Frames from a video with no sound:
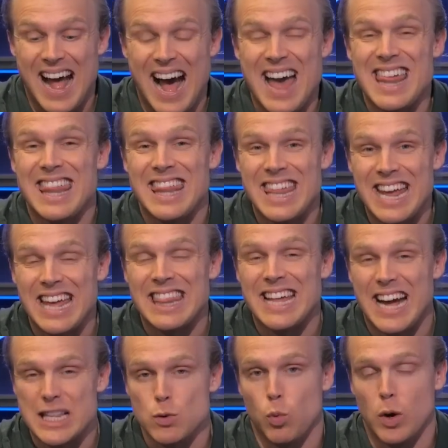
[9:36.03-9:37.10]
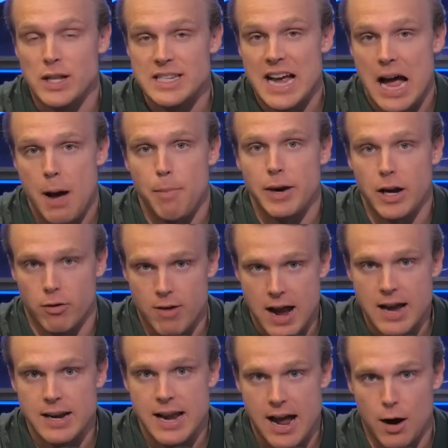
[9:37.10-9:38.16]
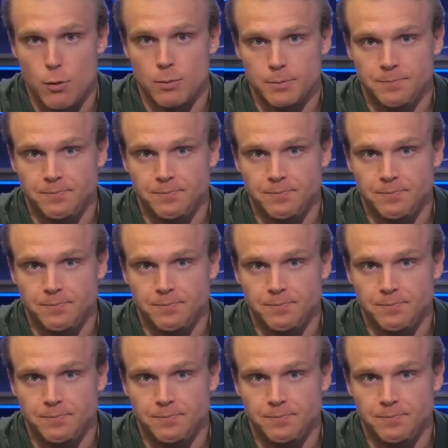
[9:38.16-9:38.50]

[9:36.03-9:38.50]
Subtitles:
I think that's what's happening right now.